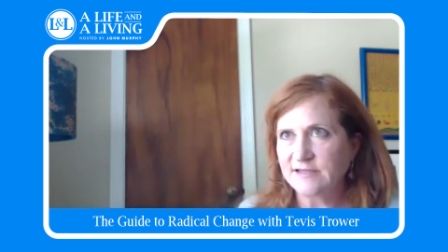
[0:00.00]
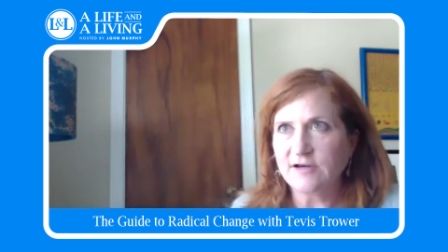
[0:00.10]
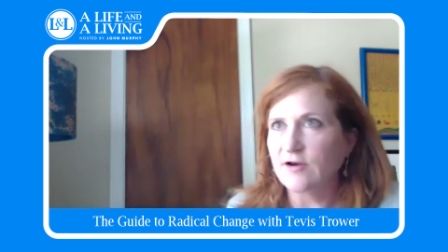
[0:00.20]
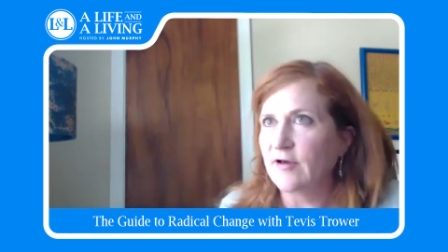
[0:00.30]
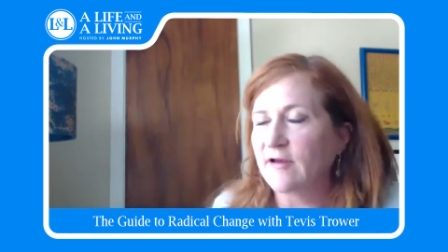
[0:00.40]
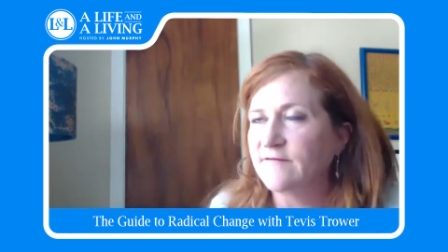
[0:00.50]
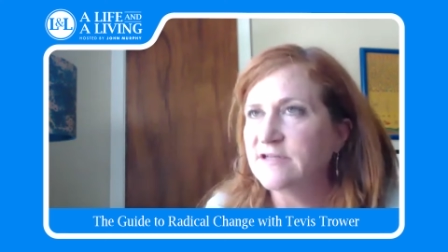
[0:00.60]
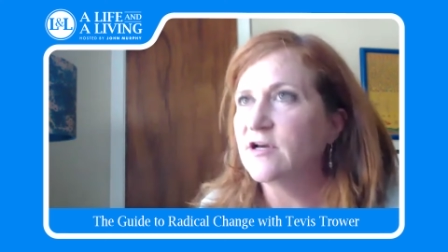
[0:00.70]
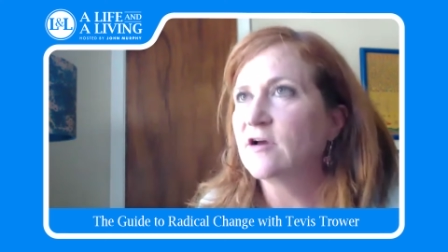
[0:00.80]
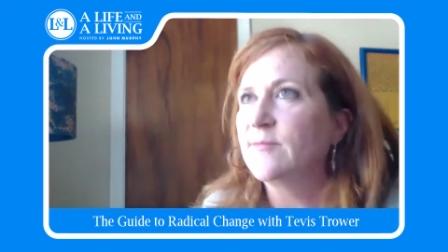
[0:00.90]
You know, I love to
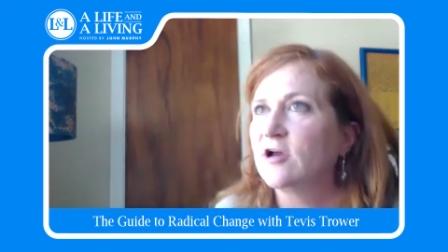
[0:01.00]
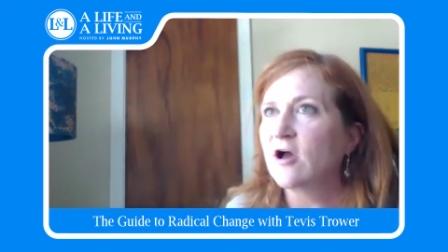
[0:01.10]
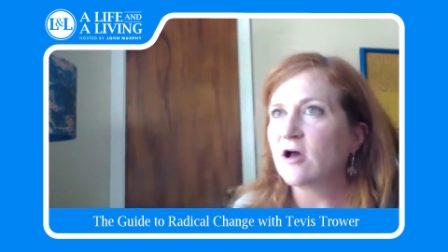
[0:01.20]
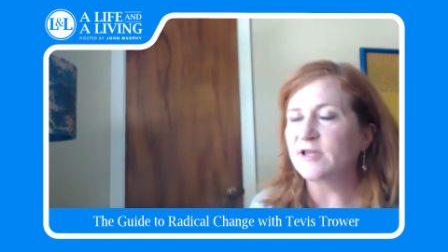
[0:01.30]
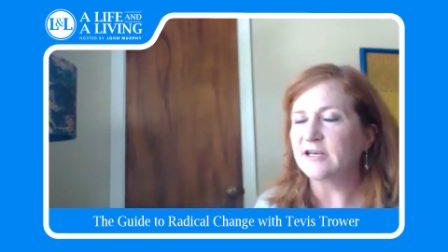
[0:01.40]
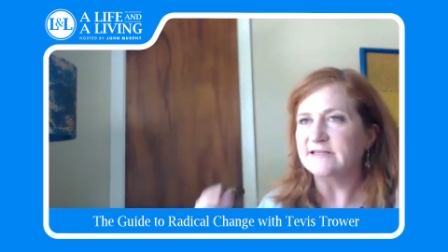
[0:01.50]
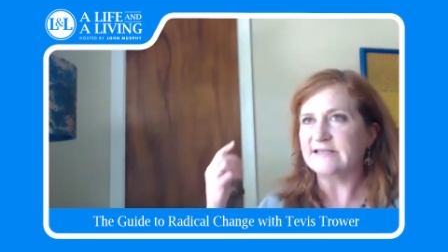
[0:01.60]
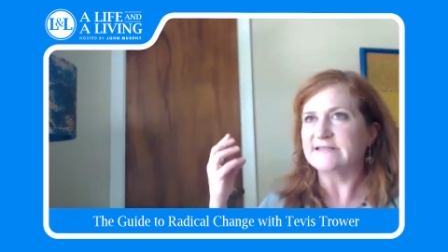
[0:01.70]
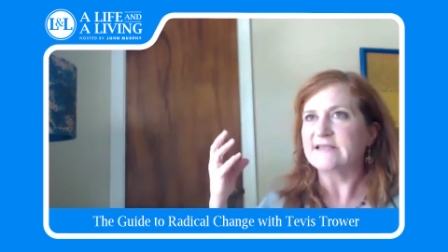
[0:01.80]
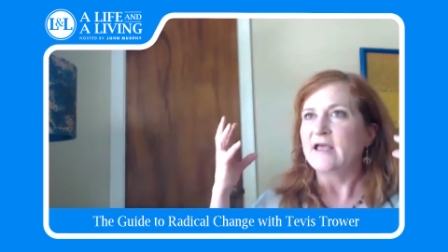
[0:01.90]
talk about
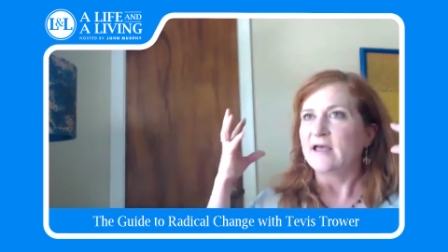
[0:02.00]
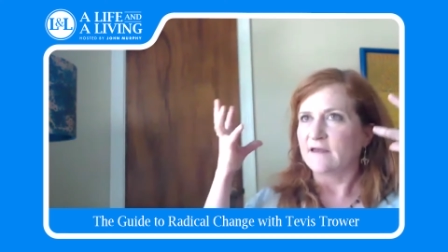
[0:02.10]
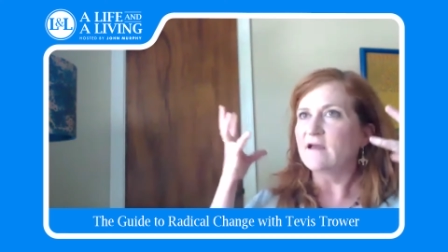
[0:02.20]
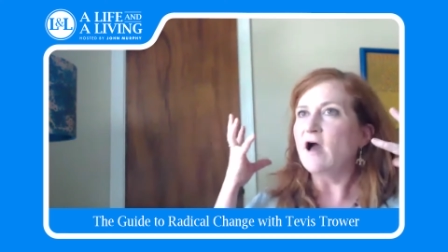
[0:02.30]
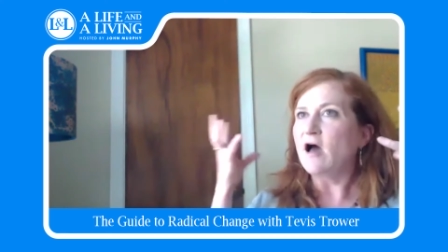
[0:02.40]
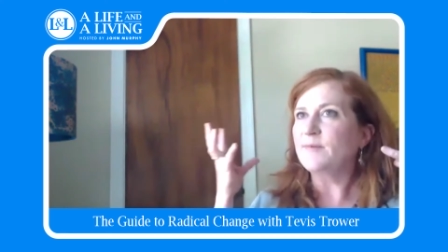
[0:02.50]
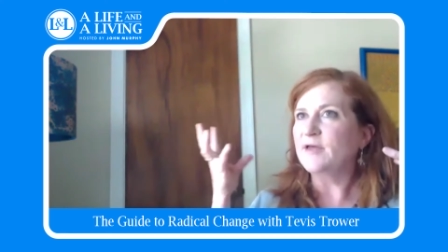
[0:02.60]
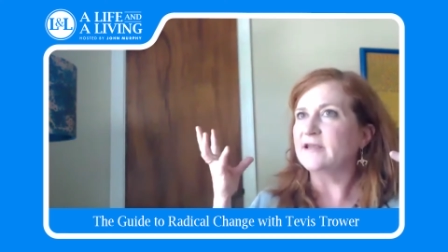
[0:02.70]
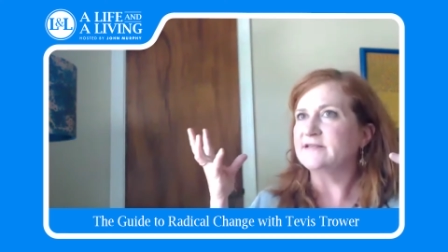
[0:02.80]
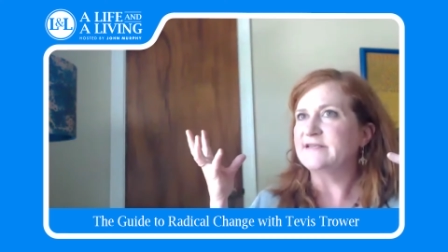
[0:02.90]
competencies, the
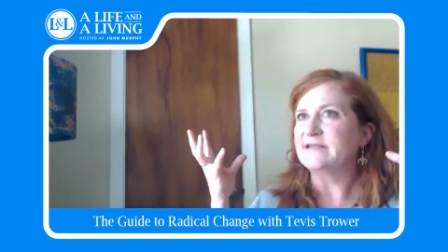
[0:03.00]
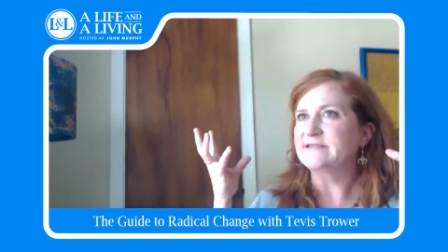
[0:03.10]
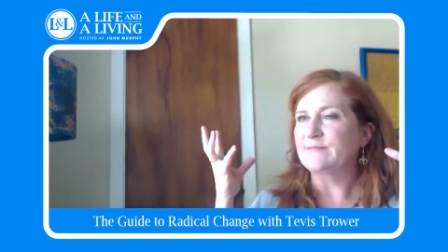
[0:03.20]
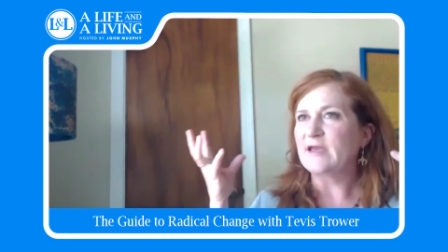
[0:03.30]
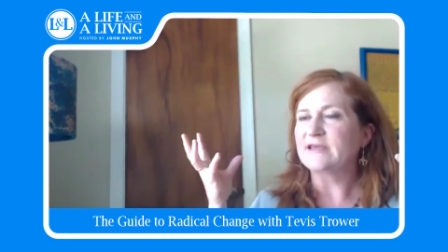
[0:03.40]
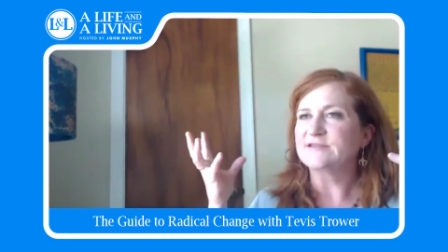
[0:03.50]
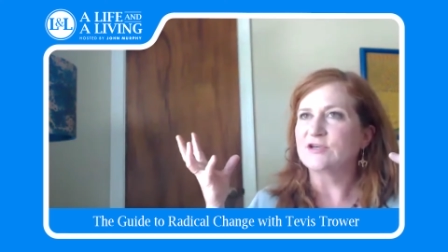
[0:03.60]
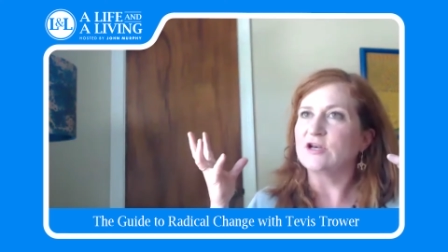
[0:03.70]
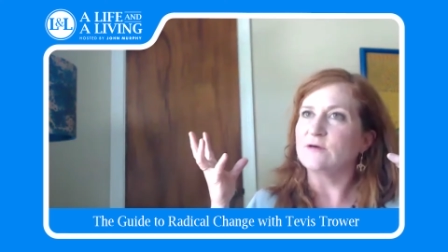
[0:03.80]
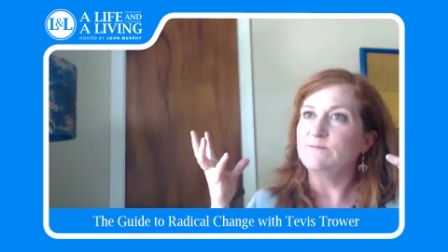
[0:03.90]
competencies that make us
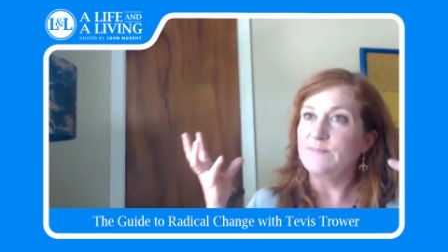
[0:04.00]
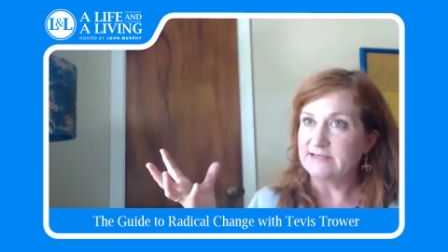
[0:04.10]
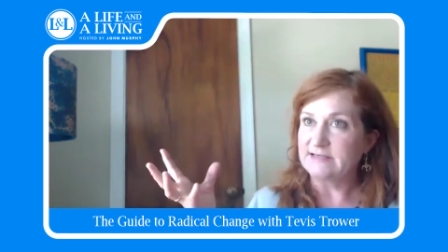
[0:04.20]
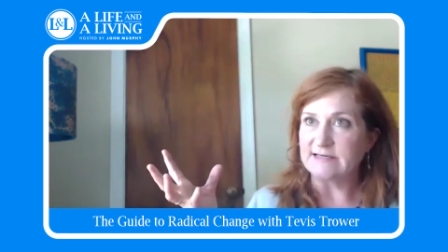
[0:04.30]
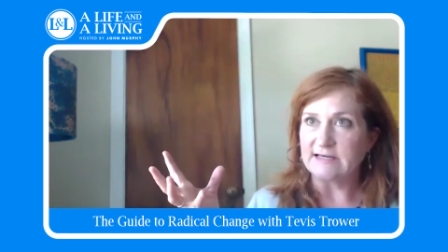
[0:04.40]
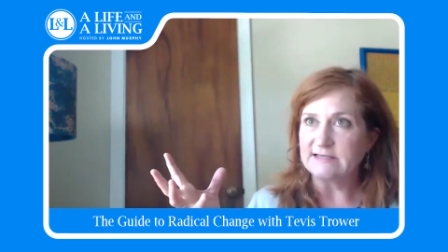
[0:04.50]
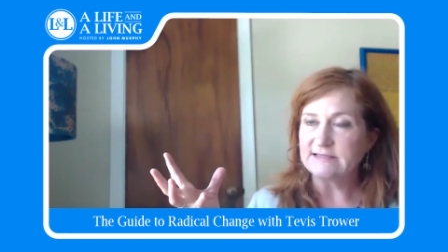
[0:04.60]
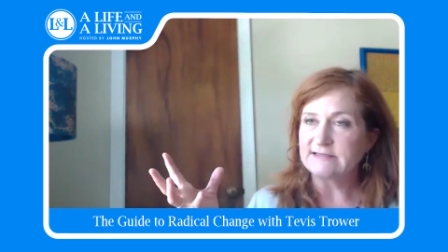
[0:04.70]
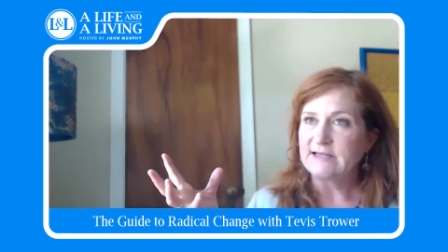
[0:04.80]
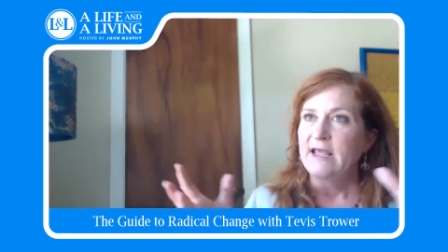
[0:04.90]
good at business.